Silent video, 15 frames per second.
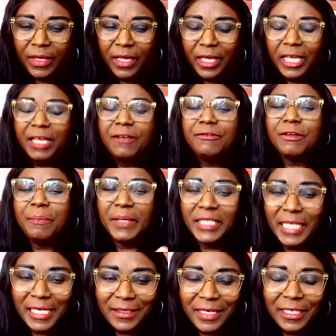if the
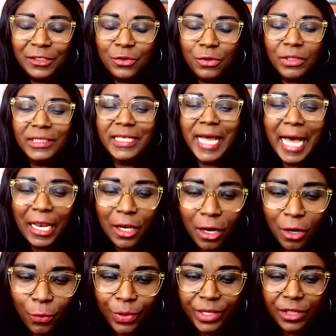patient is ready to
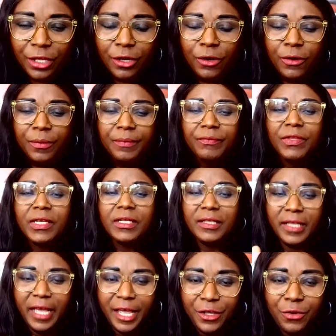dialogue with you,
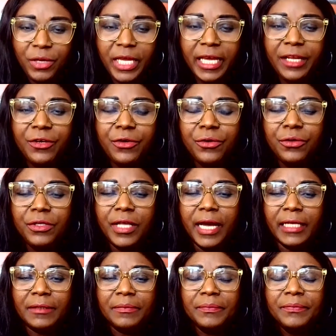then you can do
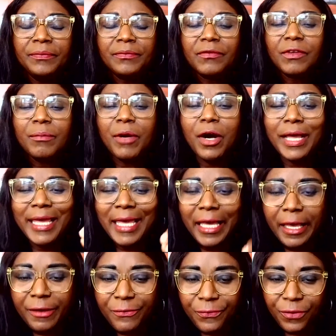that. But
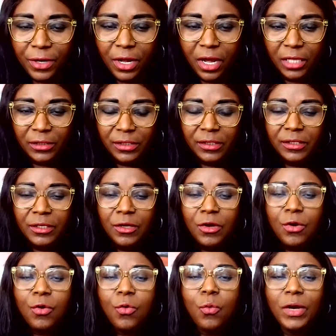if not,
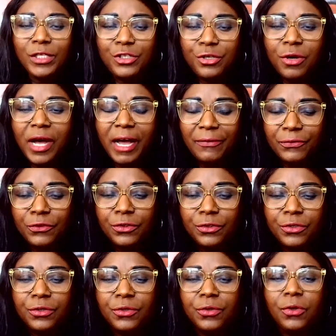what you have to
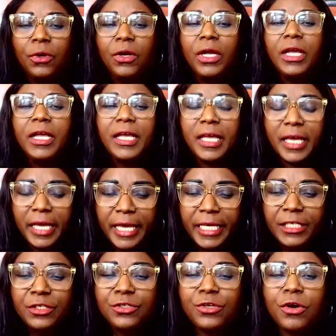do
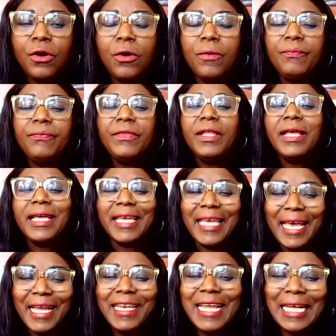is to
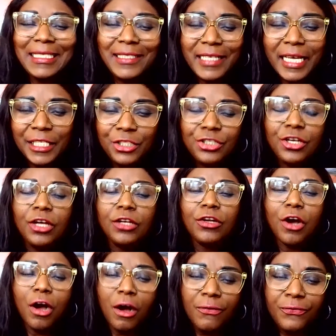get the attention
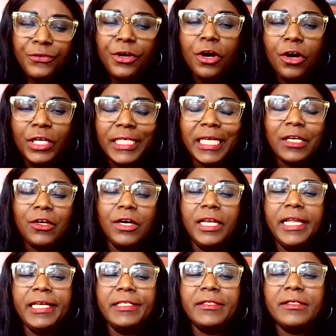of your other
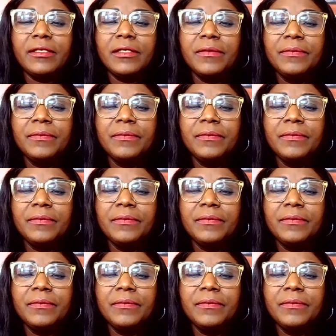colleagues.